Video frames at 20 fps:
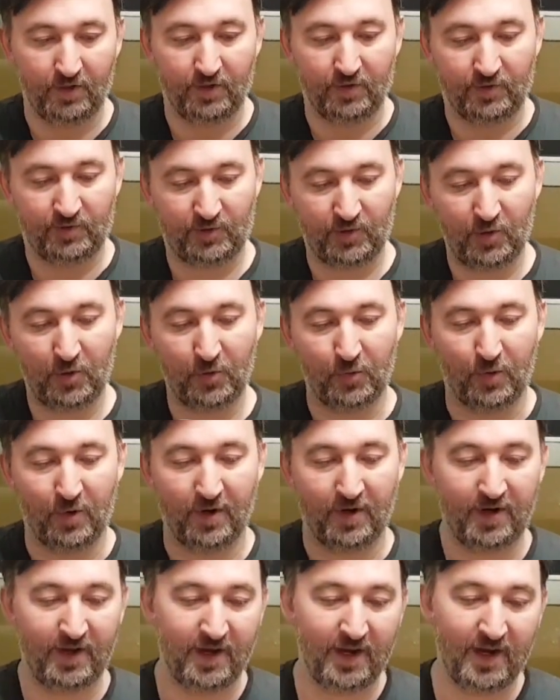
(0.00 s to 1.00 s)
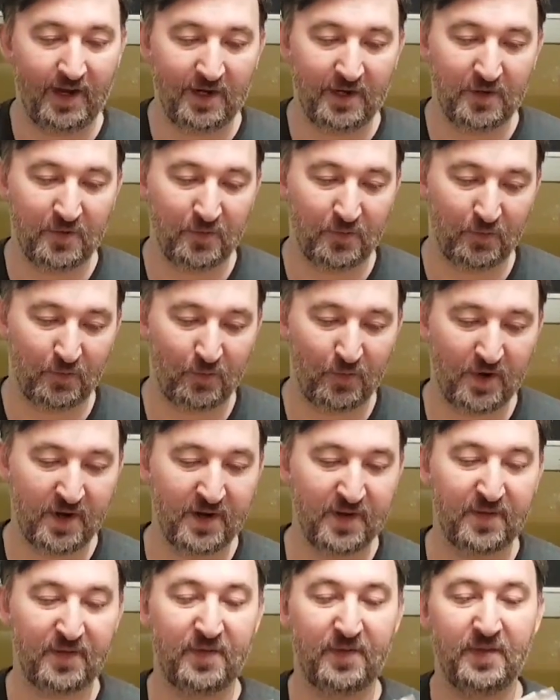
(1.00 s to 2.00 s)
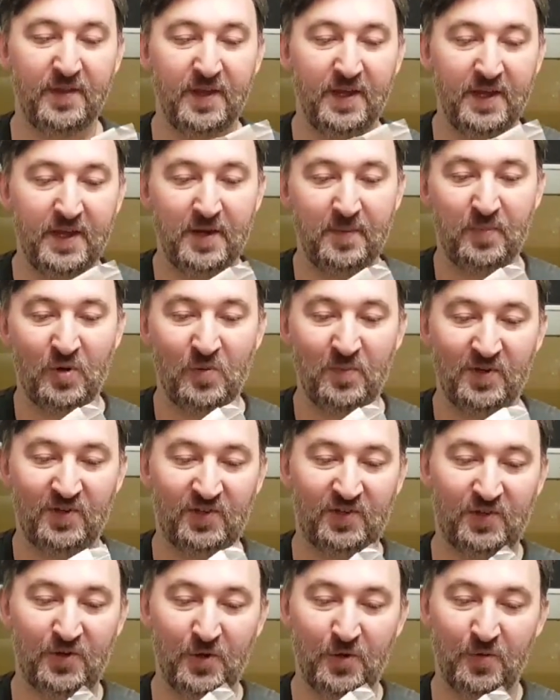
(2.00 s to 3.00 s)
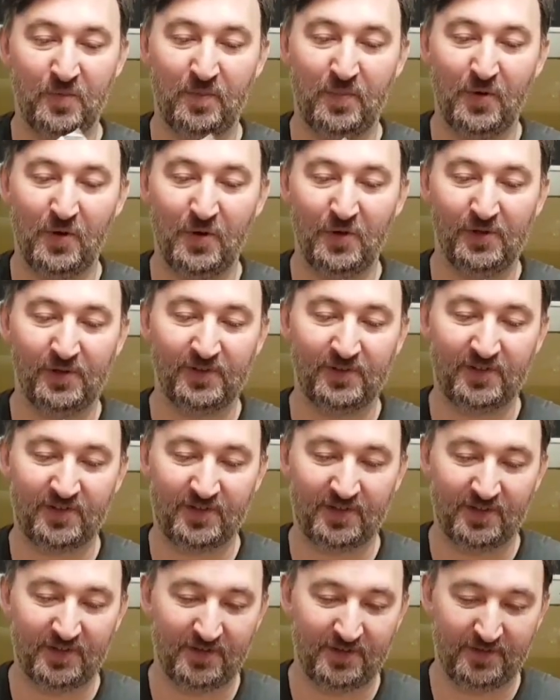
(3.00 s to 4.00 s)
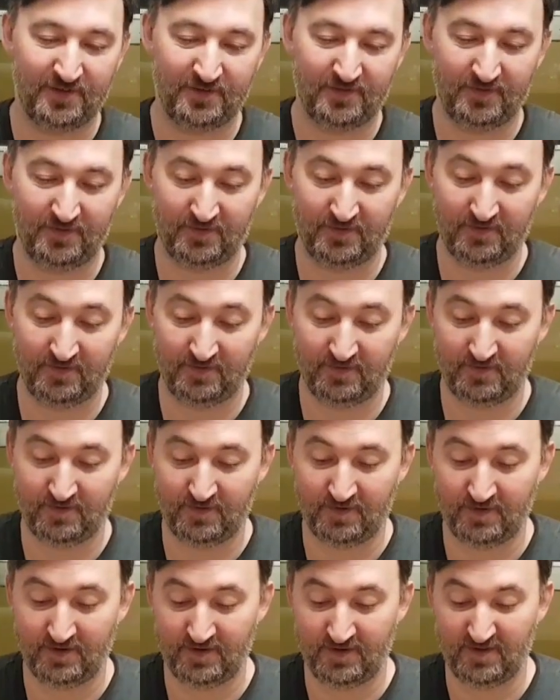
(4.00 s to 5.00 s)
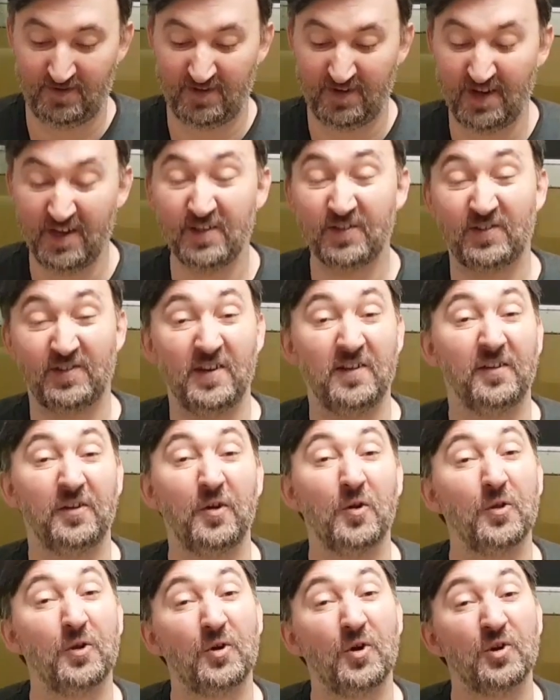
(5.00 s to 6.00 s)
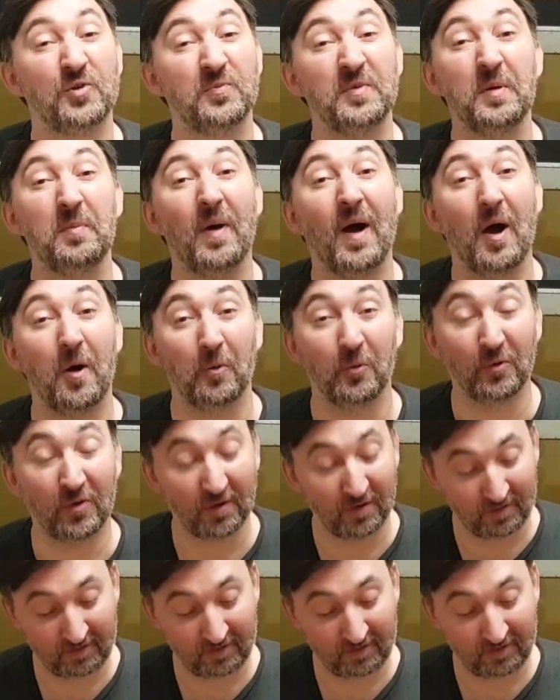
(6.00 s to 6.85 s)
So, in with the pumice stone balls. Incidentally only cost me £1